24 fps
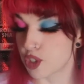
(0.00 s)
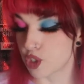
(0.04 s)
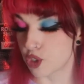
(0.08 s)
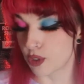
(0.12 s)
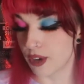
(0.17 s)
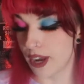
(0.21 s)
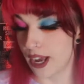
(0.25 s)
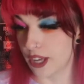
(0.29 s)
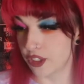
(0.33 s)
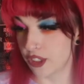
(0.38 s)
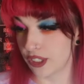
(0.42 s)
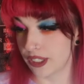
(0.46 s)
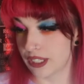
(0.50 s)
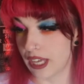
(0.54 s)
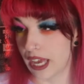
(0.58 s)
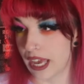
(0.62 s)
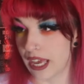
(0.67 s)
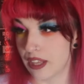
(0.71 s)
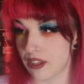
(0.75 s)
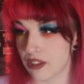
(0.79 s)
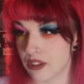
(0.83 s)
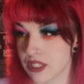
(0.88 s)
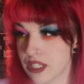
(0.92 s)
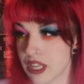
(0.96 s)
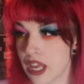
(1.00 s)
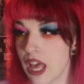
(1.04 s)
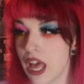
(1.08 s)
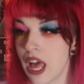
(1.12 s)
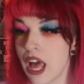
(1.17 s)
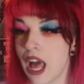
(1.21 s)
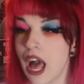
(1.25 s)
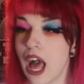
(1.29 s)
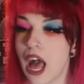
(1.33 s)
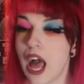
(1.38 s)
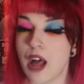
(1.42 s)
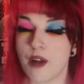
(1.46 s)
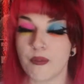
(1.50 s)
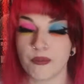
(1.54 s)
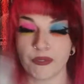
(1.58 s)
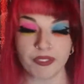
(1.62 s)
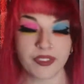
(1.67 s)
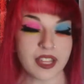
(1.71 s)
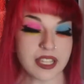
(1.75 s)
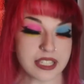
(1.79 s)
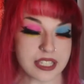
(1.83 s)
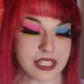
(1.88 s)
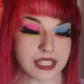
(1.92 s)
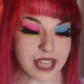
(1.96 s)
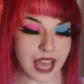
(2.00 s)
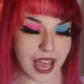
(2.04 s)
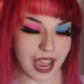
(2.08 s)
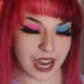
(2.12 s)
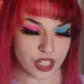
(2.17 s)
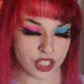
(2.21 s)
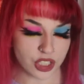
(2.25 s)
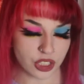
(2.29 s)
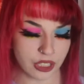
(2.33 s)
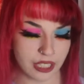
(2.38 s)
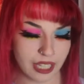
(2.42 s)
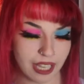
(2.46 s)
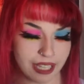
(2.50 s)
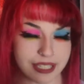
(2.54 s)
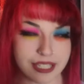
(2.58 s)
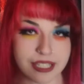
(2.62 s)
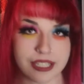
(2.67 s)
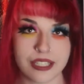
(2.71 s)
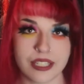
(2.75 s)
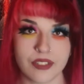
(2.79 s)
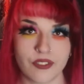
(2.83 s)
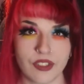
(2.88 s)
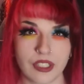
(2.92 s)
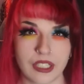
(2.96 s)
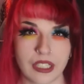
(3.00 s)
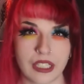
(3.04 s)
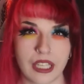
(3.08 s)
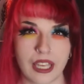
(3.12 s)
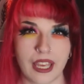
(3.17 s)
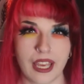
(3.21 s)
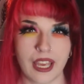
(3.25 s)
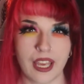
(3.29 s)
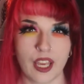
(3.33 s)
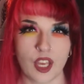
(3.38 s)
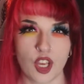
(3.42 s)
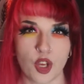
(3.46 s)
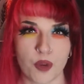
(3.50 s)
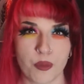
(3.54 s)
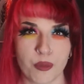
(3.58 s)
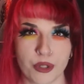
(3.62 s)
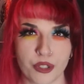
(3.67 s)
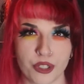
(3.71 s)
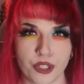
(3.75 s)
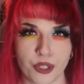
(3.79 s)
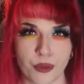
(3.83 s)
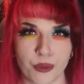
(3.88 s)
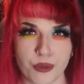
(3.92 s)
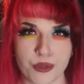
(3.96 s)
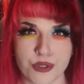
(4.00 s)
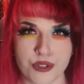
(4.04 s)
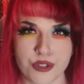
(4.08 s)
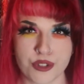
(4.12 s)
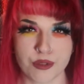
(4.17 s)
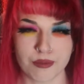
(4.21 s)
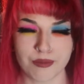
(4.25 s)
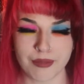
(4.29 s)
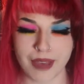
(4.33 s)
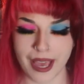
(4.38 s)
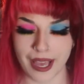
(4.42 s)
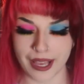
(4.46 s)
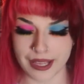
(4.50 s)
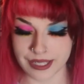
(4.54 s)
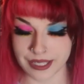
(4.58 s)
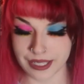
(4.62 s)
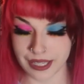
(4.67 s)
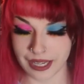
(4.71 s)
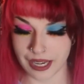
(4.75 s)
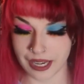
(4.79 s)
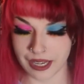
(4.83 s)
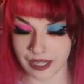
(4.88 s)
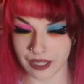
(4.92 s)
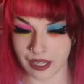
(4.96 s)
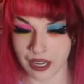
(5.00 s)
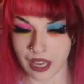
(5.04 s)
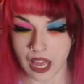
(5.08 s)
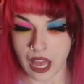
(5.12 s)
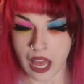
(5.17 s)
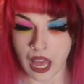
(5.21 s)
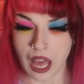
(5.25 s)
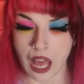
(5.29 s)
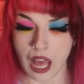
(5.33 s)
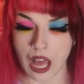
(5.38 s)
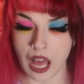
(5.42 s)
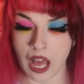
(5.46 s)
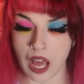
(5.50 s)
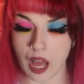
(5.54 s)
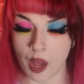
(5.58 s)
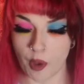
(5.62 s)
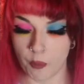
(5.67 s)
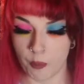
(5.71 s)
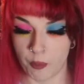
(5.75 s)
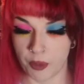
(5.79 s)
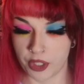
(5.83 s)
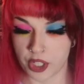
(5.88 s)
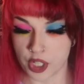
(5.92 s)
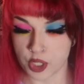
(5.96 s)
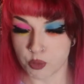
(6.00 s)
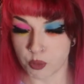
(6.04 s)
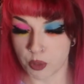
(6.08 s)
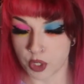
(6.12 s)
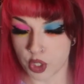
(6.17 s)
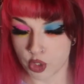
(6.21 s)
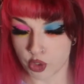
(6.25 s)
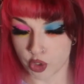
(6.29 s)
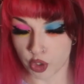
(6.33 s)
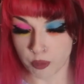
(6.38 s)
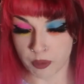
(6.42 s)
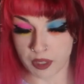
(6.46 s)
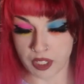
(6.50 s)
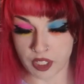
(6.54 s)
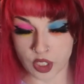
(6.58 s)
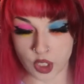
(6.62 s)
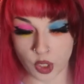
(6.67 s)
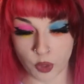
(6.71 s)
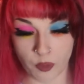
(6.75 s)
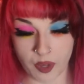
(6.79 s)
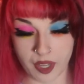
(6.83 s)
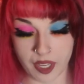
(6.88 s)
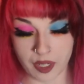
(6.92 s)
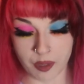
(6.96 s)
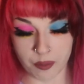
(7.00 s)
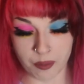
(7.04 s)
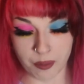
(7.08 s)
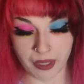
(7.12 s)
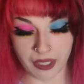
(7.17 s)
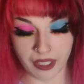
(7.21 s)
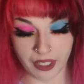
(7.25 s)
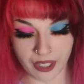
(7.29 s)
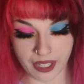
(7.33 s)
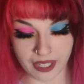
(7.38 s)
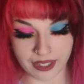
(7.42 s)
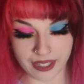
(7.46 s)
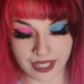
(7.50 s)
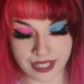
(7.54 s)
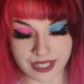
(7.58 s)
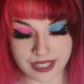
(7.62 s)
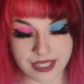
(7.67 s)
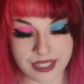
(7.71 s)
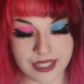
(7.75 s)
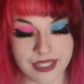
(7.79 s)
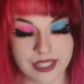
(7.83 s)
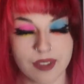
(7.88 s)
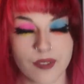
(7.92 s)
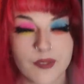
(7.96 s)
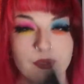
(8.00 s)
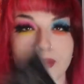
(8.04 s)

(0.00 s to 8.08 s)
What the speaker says: tragic tales. This is actually a Stephen King produced magazine, which is what drew me to it. But look at this.